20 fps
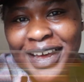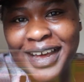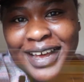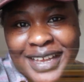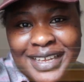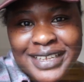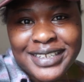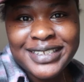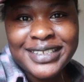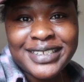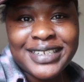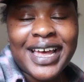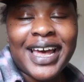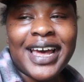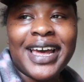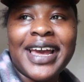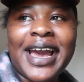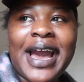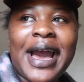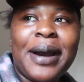guys,
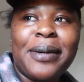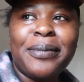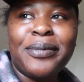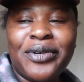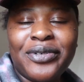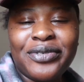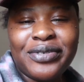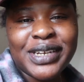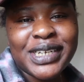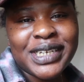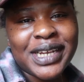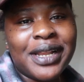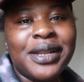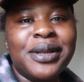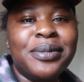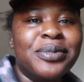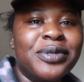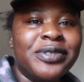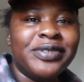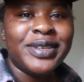I am
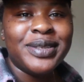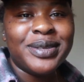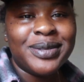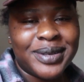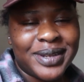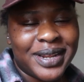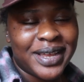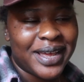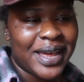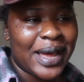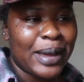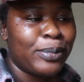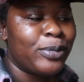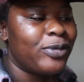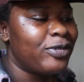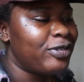officially moving today. I'm